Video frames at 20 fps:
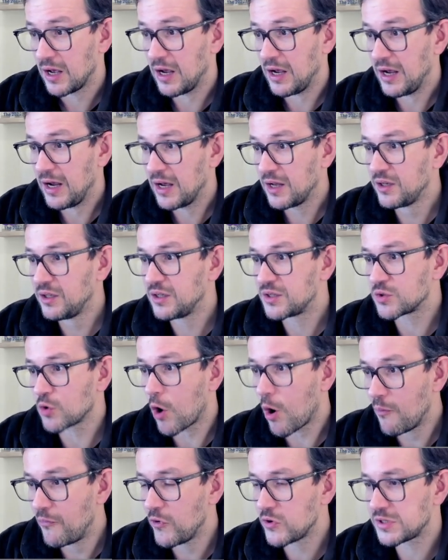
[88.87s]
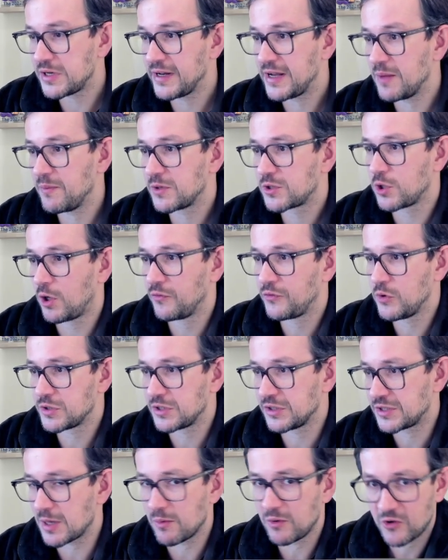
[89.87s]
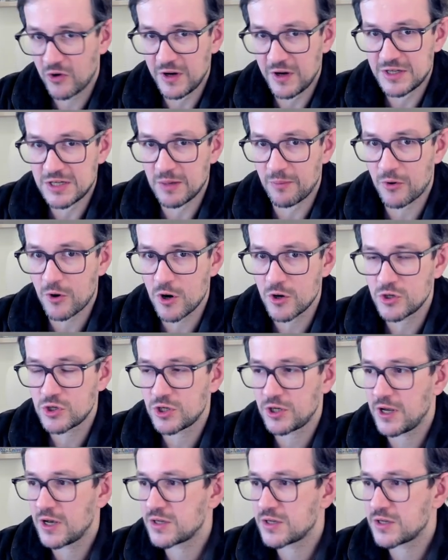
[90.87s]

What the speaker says: And it's obviously can be solved using some greedy approach.